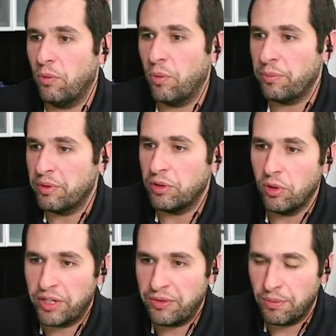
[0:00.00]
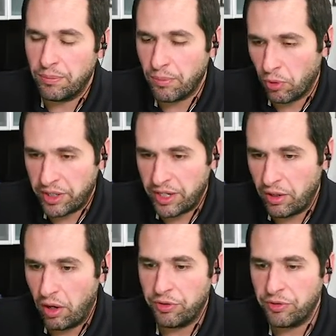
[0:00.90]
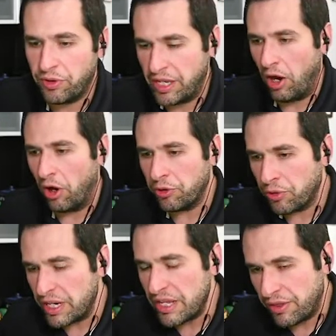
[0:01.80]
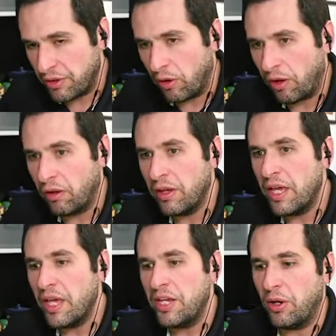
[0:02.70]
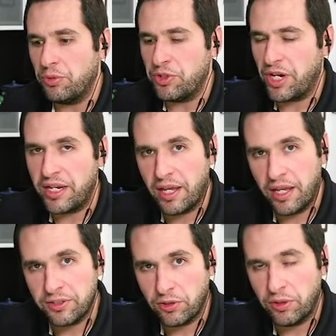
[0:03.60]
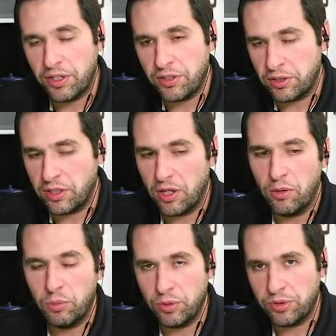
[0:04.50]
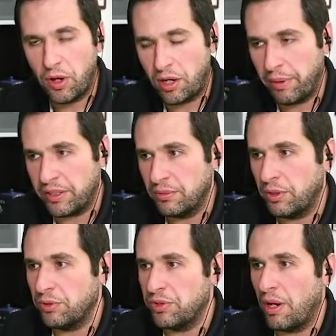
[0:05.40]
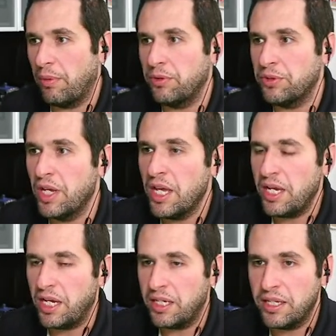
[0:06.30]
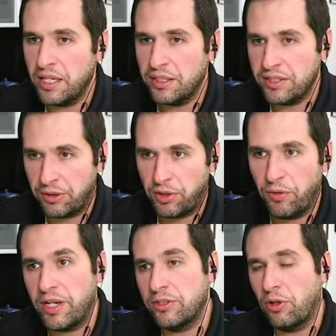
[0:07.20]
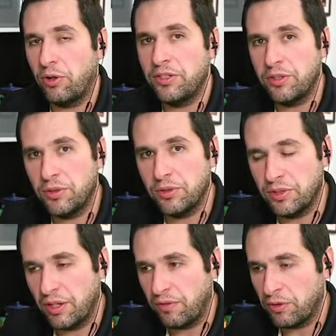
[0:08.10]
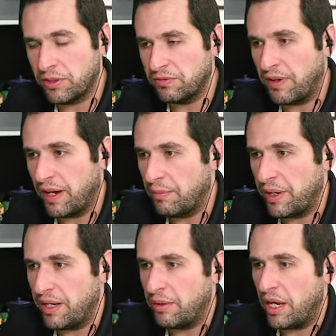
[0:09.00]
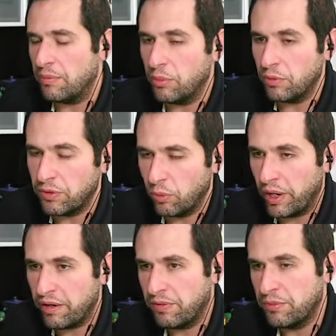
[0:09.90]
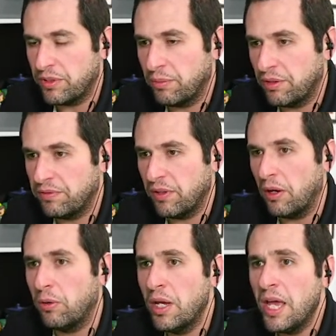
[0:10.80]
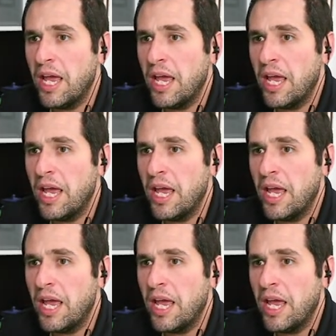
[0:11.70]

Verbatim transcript: But when we look at the market on the underneath it all, you know, China has started to slow, and we'll talk about some of those numbers. India, South Korea started to to diversify a bit and, and moved away from some of the flow.